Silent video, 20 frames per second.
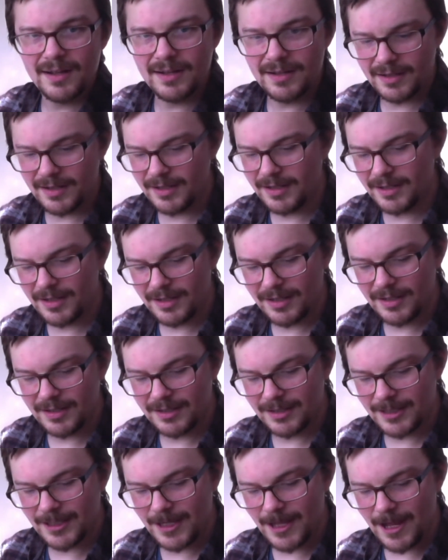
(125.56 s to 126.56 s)

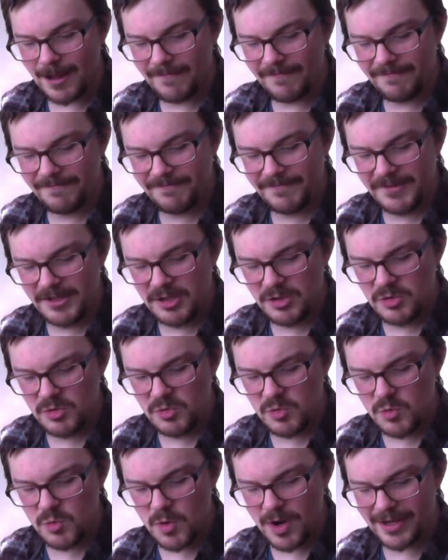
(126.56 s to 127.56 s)
uh, a
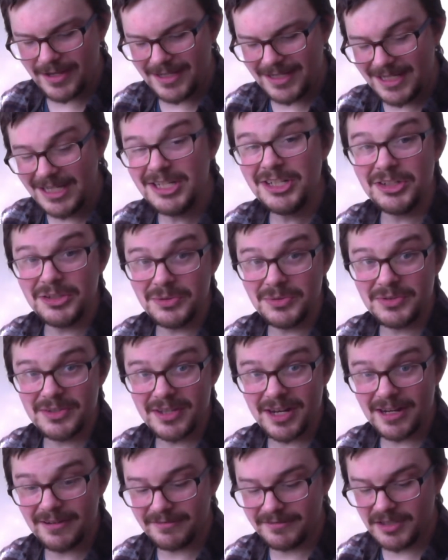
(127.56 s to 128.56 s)
few issues
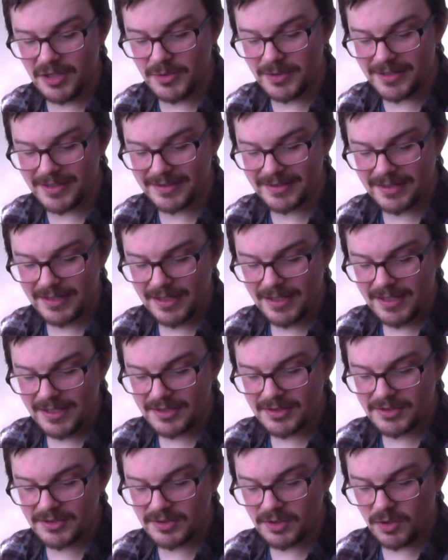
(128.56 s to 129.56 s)
that I've noticed.
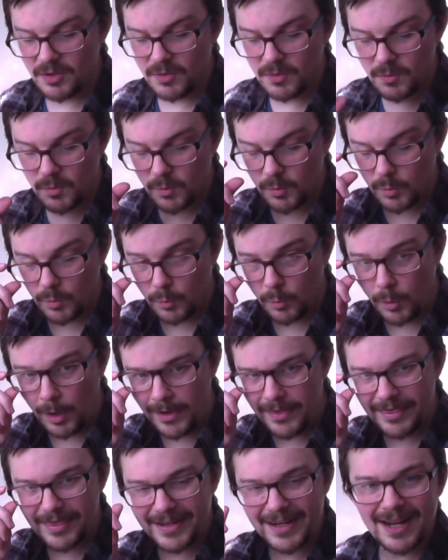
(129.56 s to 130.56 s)
So
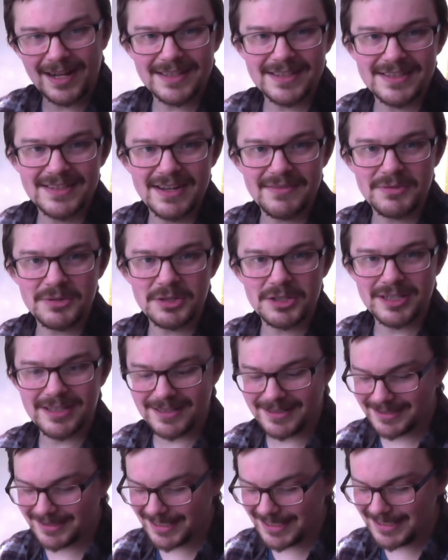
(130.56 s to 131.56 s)
one, the cut's never
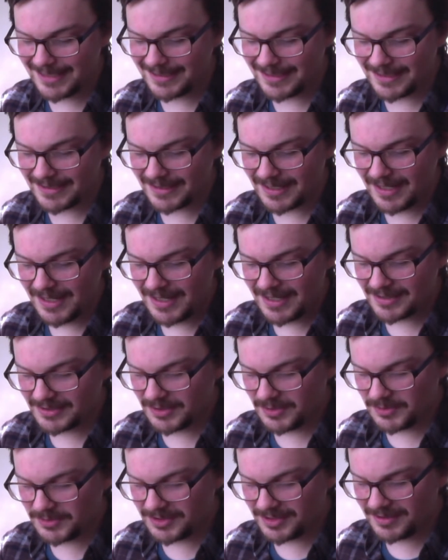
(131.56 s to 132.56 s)
consistent.
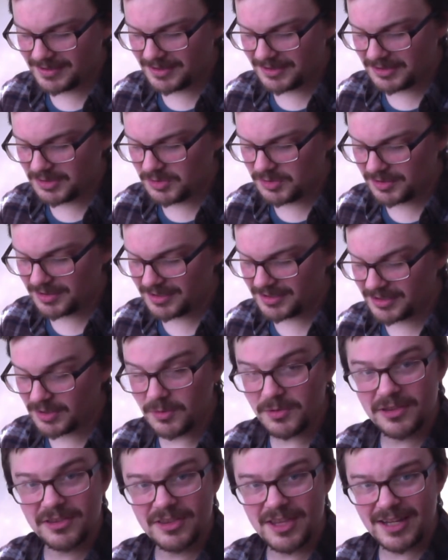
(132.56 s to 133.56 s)
So since it's usually
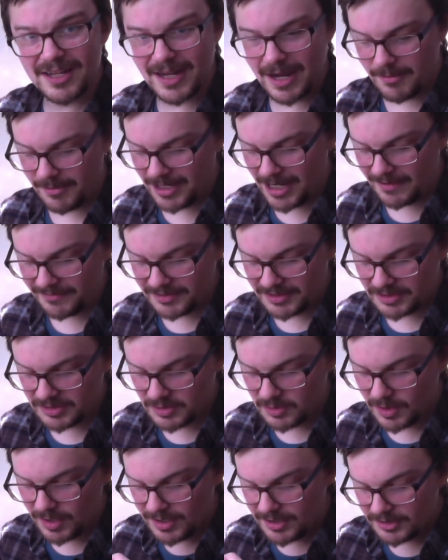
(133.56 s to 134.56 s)
so thick, I would have
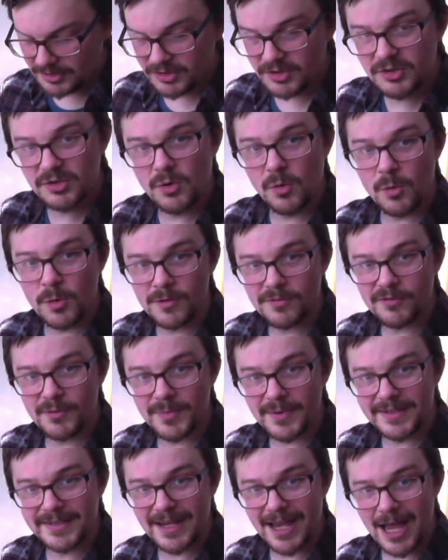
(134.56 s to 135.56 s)
to score
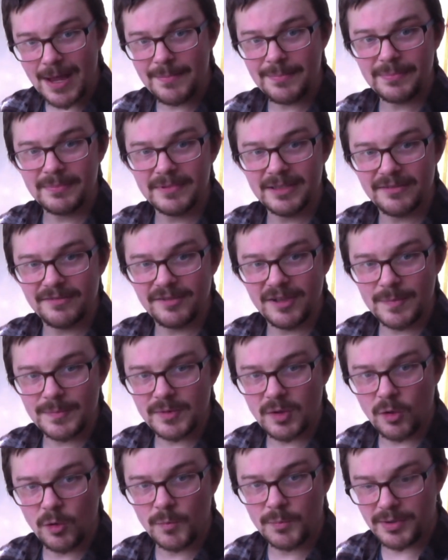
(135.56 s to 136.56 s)
from the top and
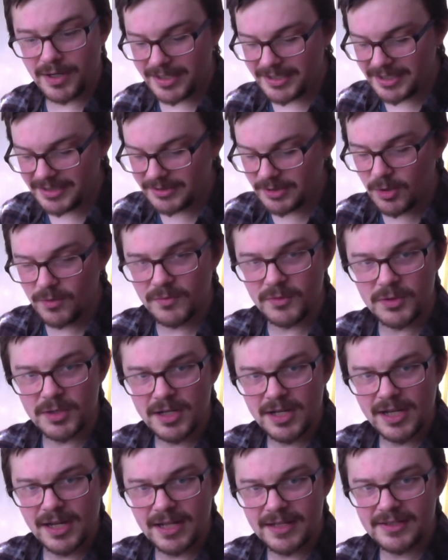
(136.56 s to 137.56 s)
flip the whole project
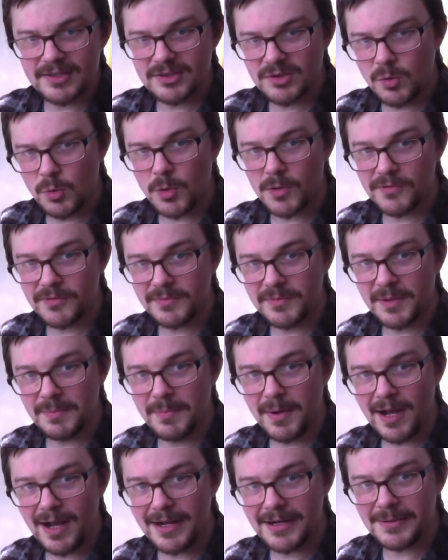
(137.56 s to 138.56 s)
over and score from the
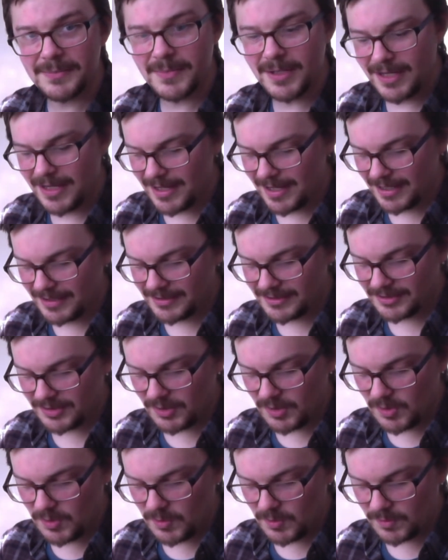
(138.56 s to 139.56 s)
bottom. And
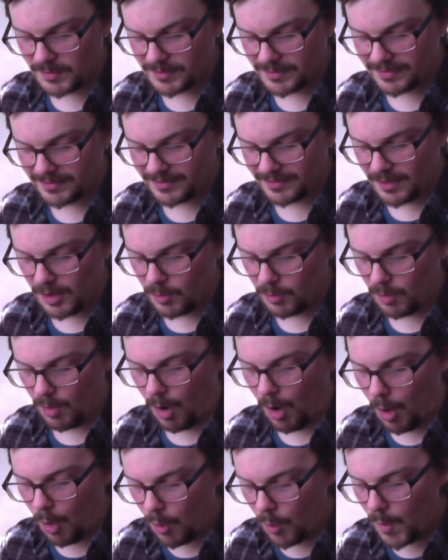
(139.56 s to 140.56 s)
so they don't
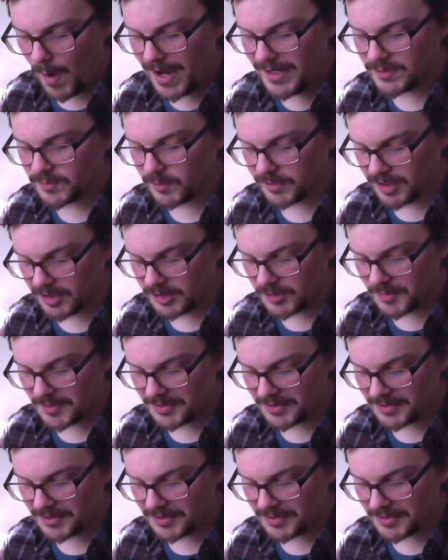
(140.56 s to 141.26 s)
always 100%